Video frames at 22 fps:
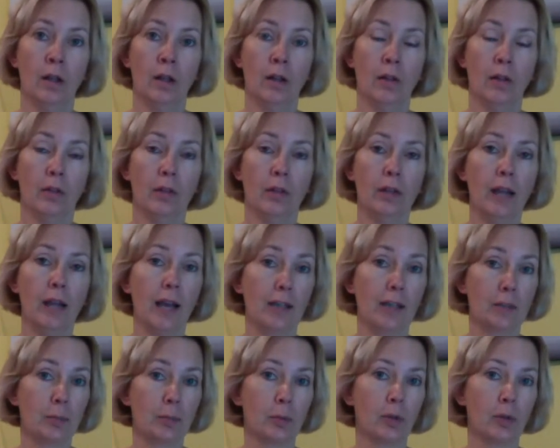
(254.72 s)
The
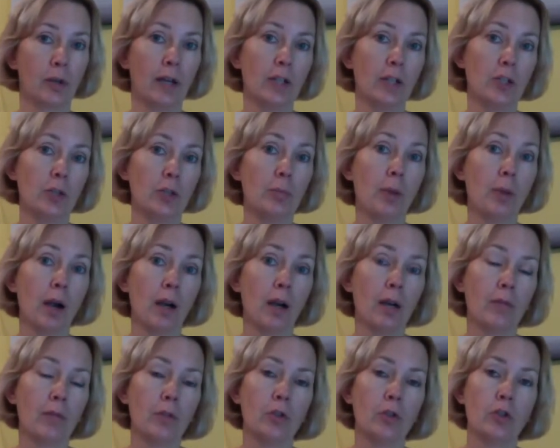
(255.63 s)
exploration
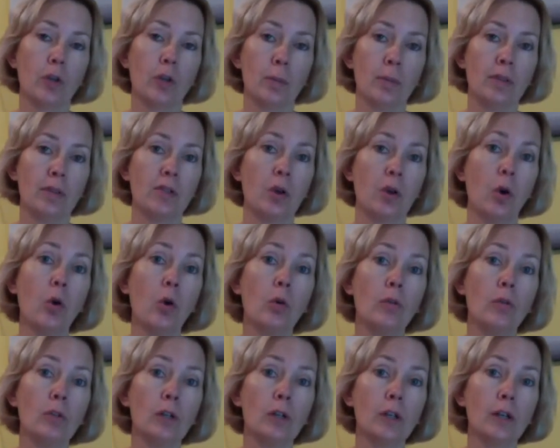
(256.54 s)
part of your trip is
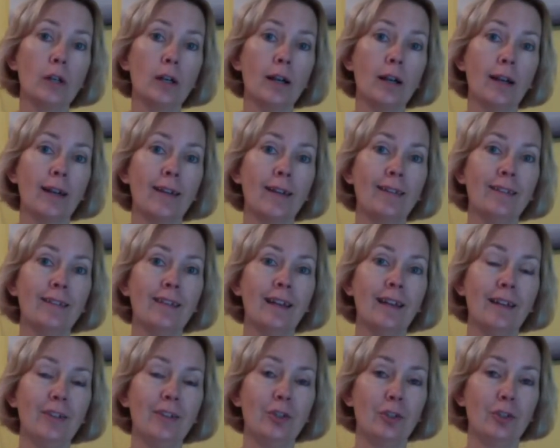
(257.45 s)
over.
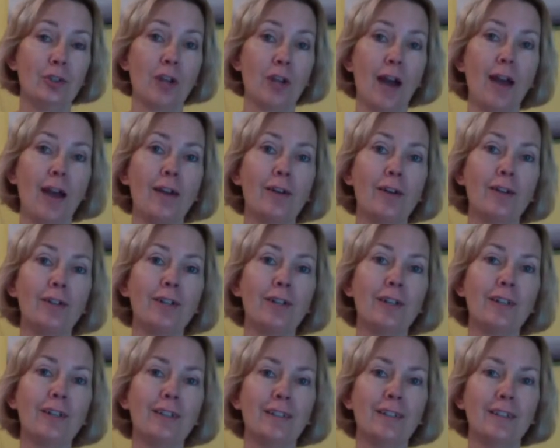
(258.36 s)
You're tired,
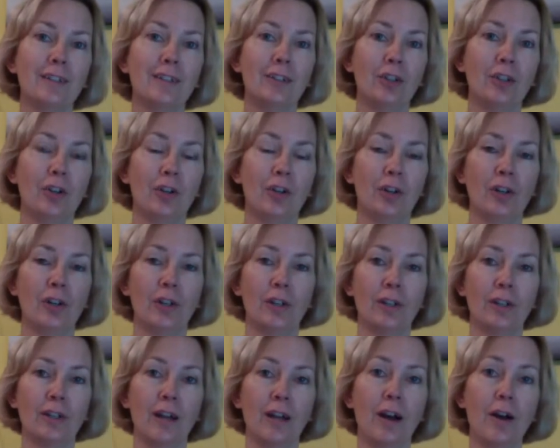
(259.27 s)

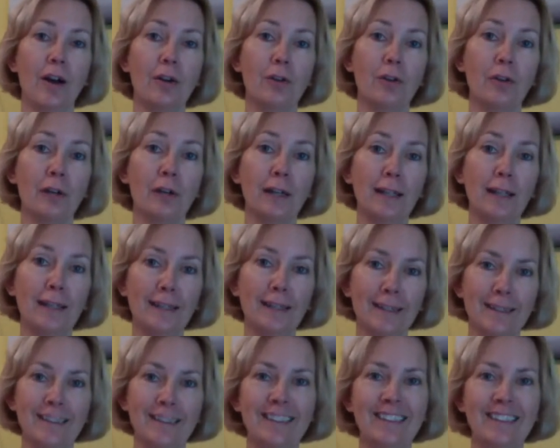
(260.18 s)
you're hungry,
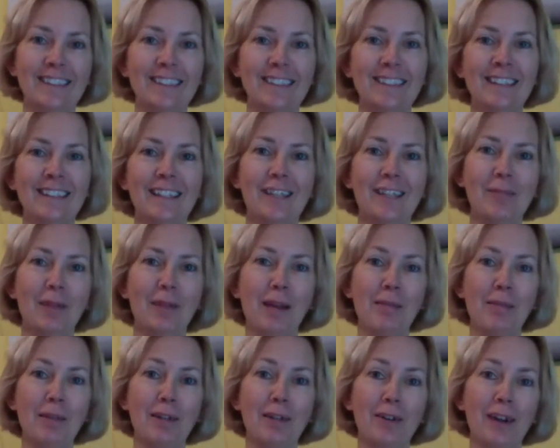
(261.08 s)
you
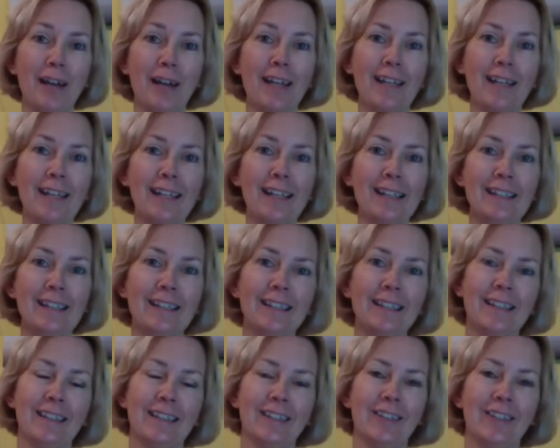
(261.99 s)
might be cranky,
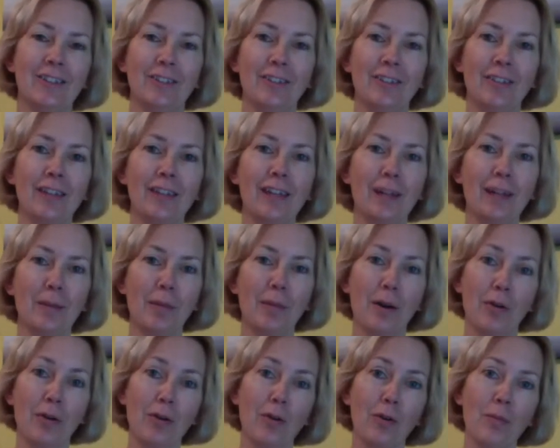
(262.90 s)
you're thinking
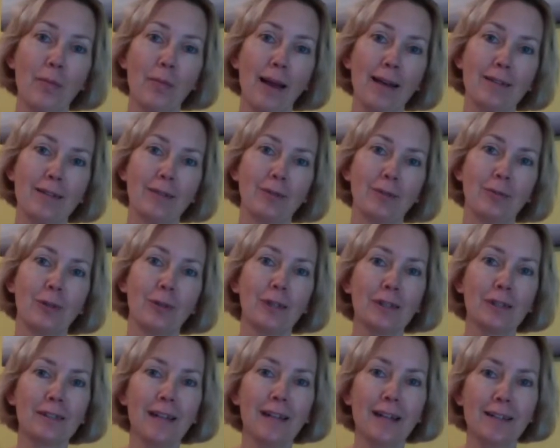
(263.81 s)
about going back to
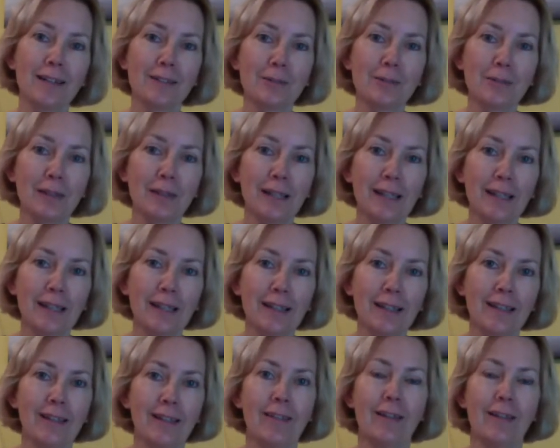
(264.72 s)
work next week.
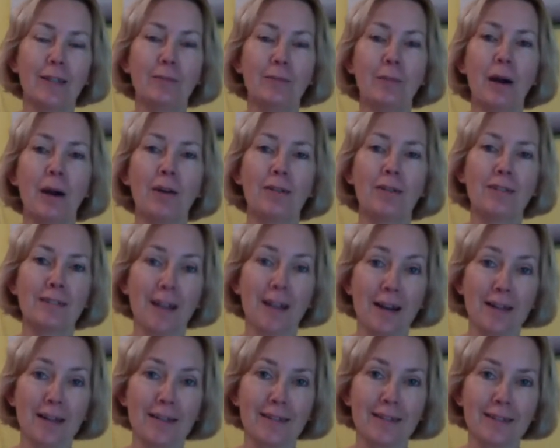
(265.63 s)
This part
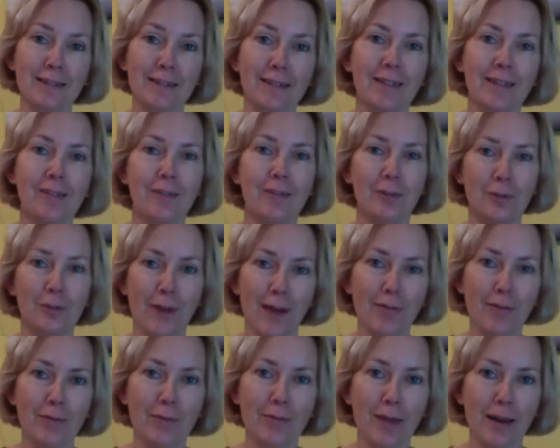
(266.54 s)
sucks. You're
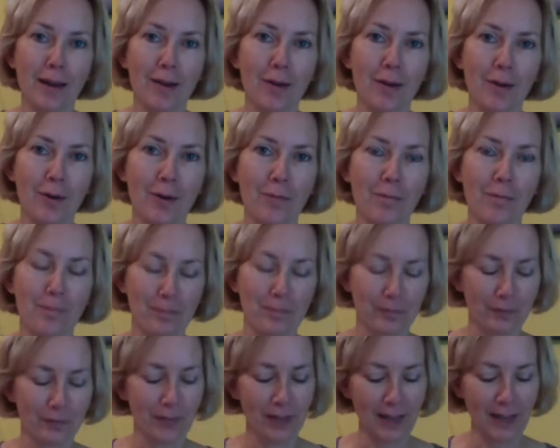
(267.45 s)
driving back home.
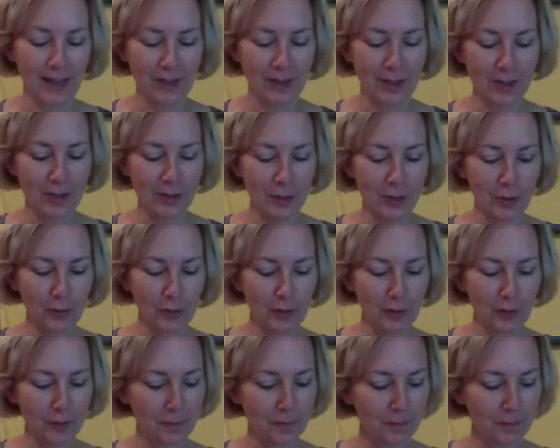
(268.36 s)
Vacation's over.